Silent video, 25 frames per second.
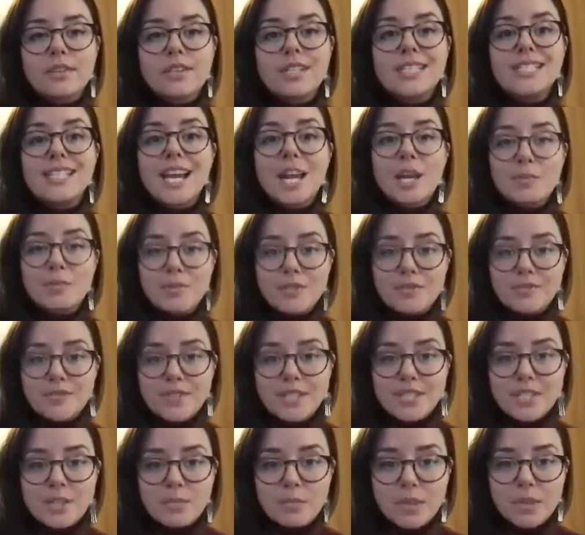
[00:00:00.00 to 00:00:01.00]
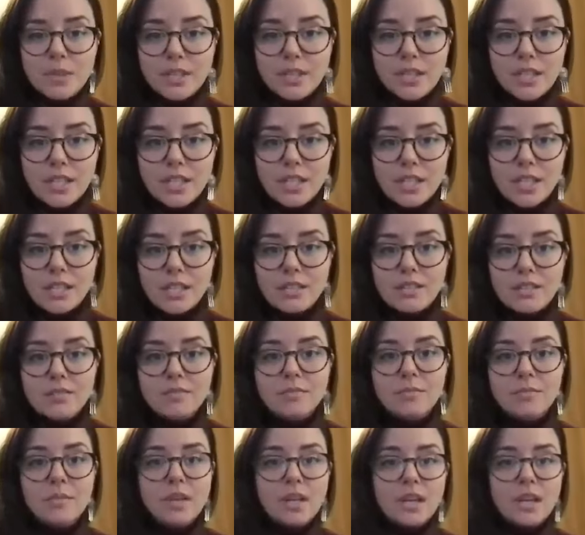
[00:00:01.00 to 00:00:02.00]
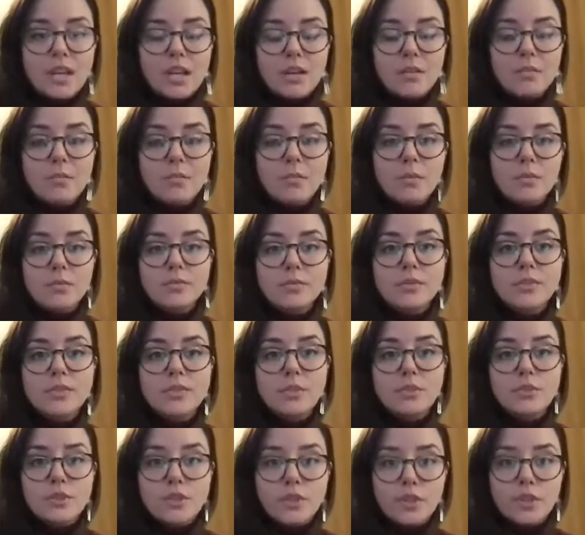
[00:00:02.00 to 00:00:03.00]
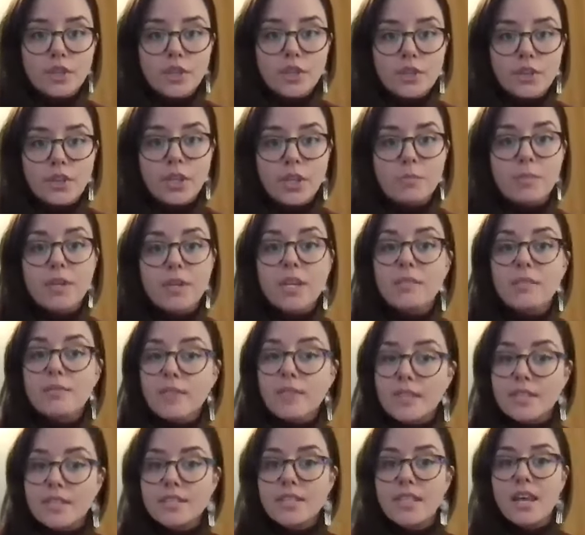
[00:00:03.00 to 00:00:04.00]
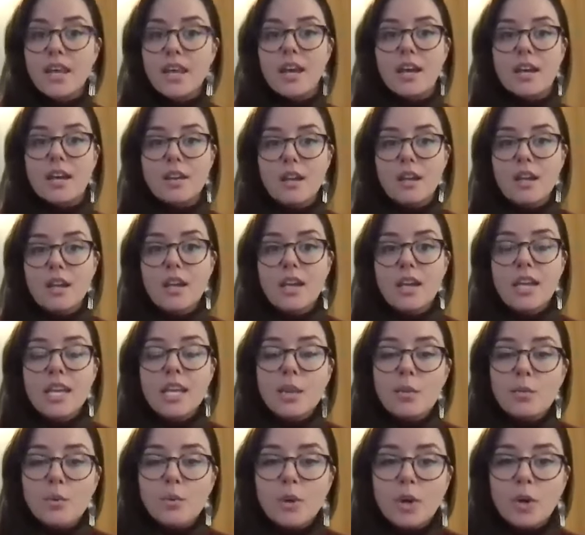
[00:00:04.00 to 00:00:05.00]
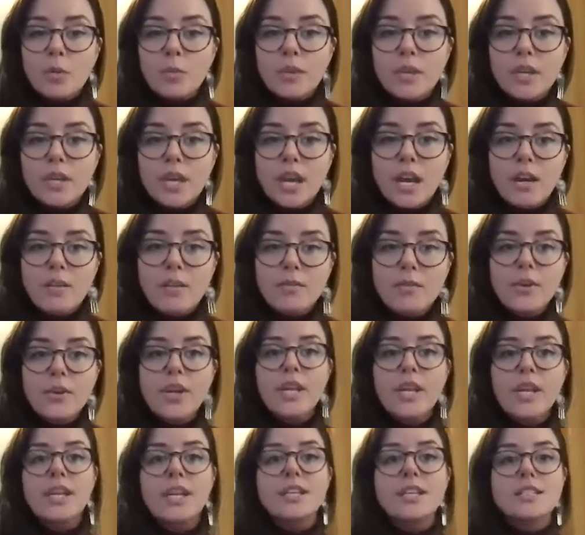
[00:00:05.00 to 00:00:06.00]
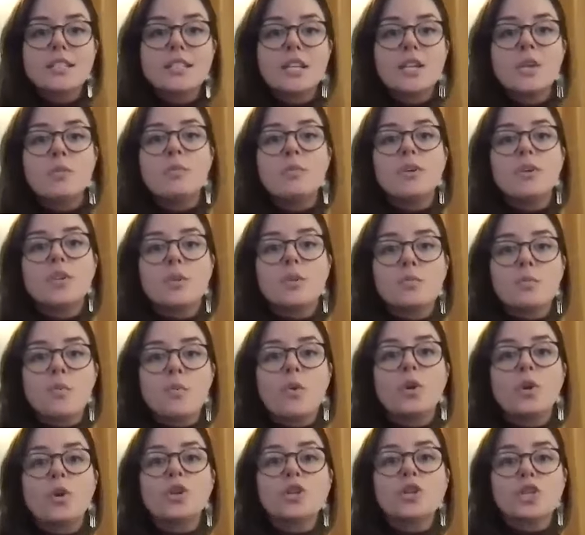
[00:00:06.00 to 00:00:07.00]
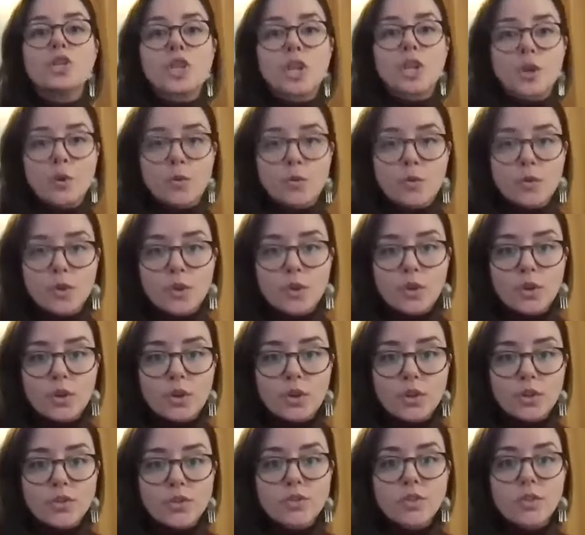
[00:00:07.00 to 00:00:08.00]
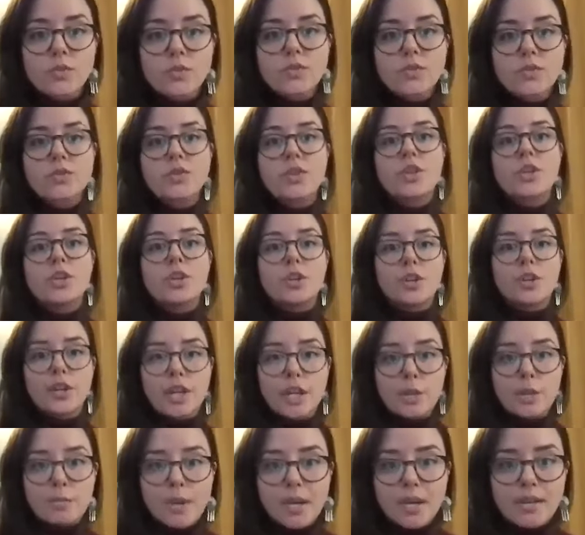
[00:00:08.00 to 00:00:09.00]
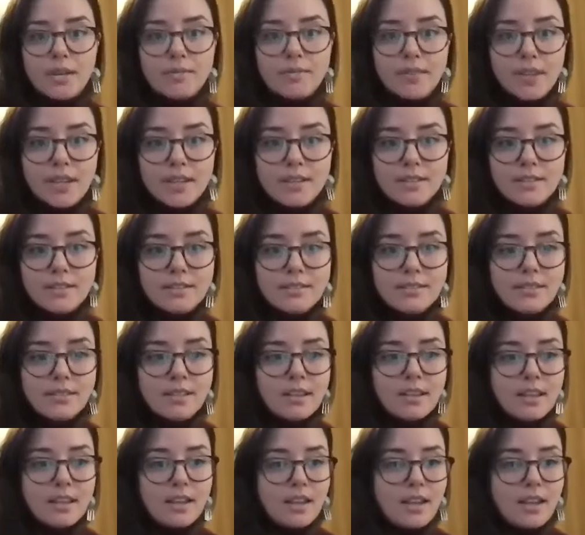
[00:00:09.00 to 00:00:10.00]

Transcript: the types of disability, Social Security benefits that he will be covering, and it's going to be the more general Social Security benefits.